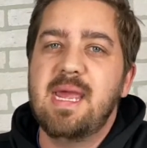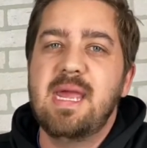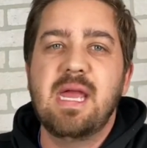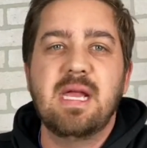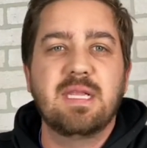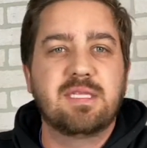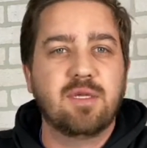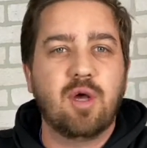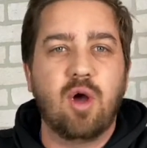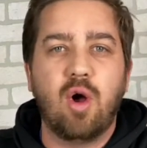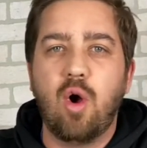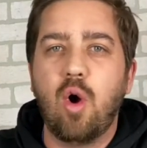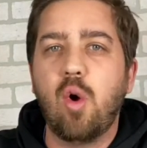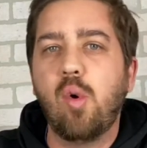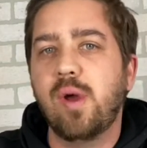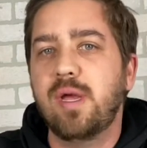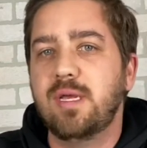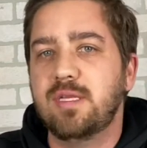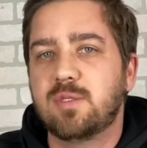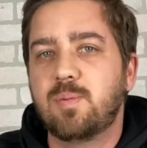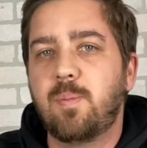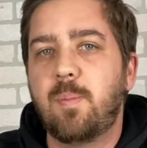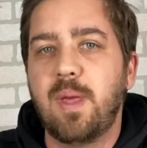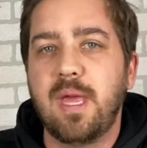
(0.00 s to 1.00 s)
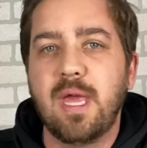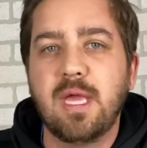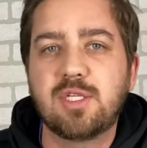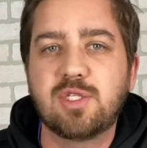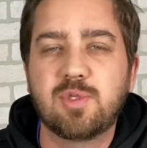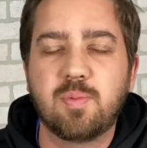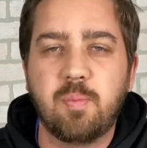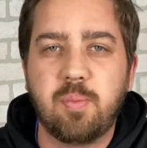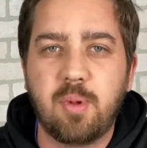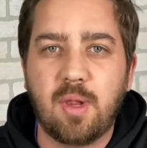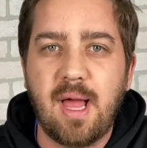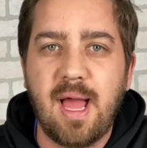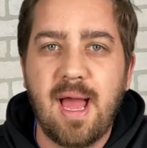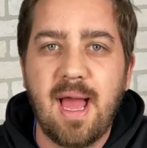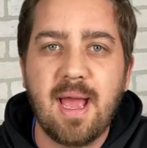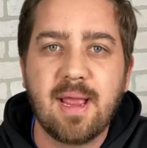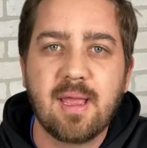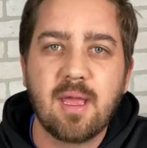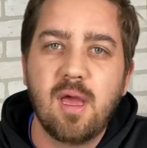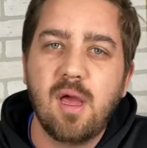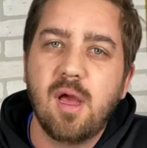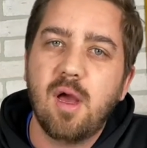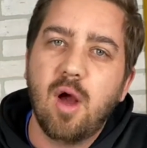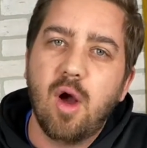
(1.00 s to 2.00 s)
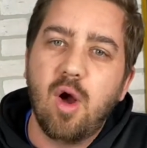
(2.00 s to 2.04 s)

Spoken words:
It's always pitch black.